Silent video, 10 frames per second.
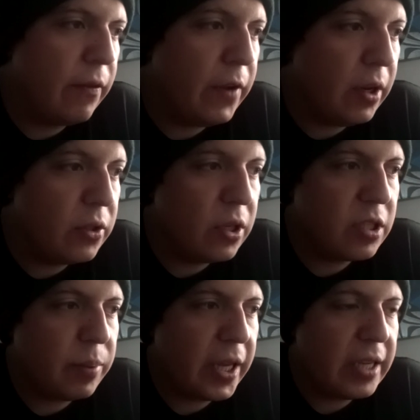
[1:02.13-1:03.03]
the video
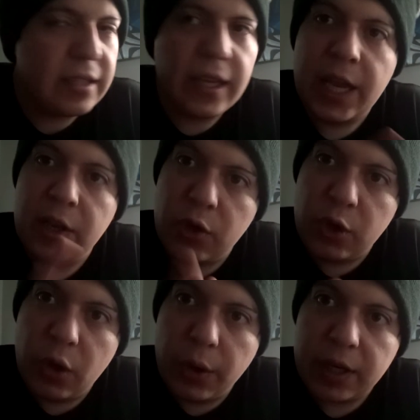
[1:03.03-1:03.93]
took place in New
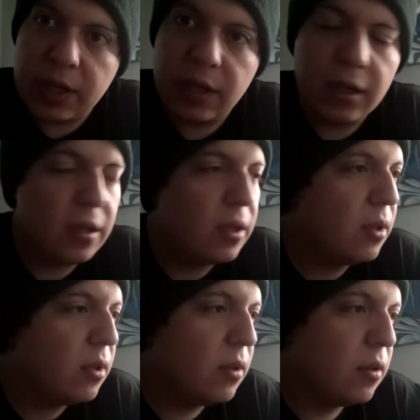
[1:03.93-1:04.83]
York.
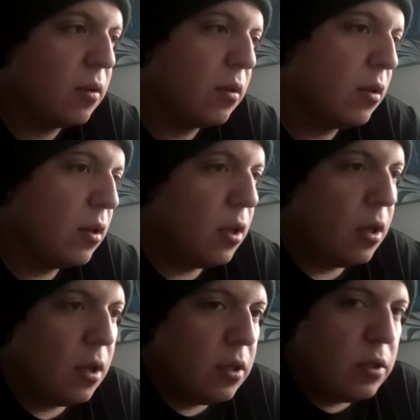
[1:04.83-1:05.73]

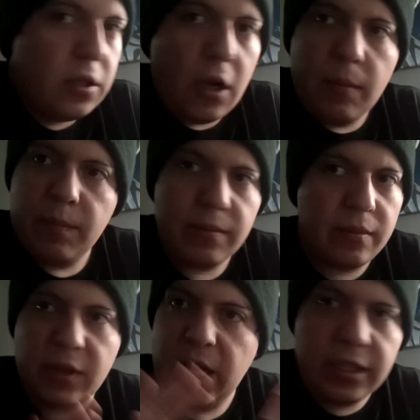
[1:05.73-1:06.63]
So
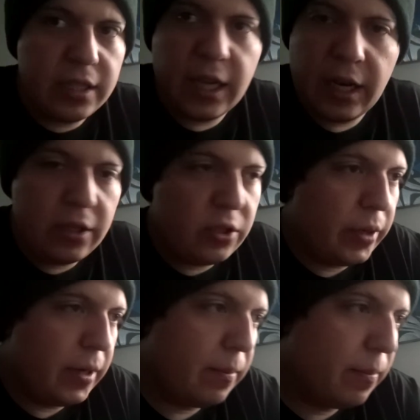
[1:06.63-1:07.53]
let's just get
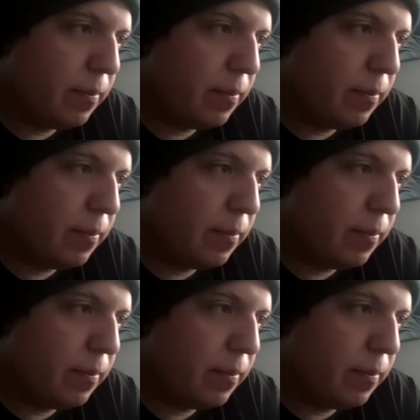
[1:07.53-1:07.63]
into it.